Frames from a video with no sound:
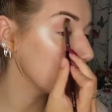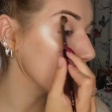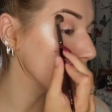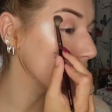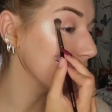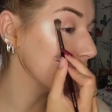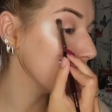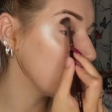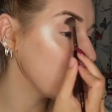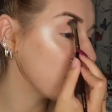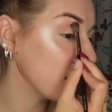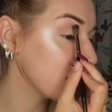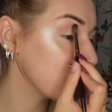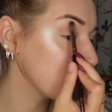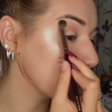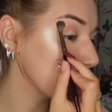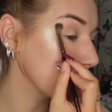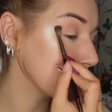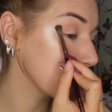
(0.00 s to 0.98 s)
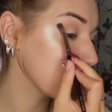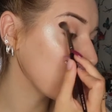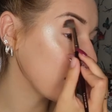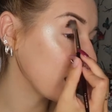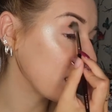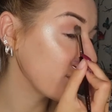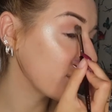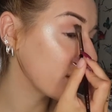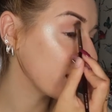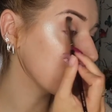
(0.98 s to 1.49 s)
which I've yet to
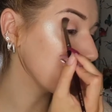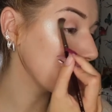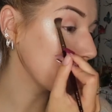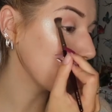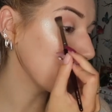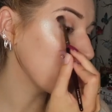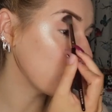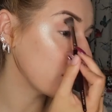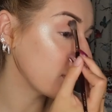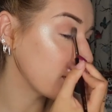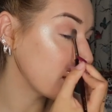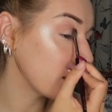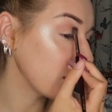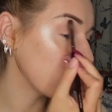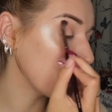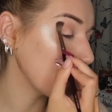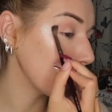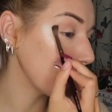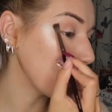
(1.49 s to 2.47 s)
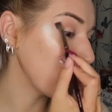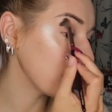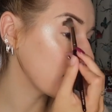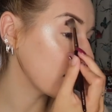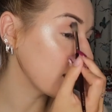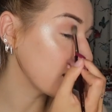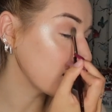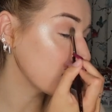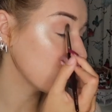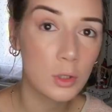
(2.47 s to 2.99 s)
decide if that's a good thing or a bad
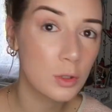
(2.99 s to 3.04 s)
thing.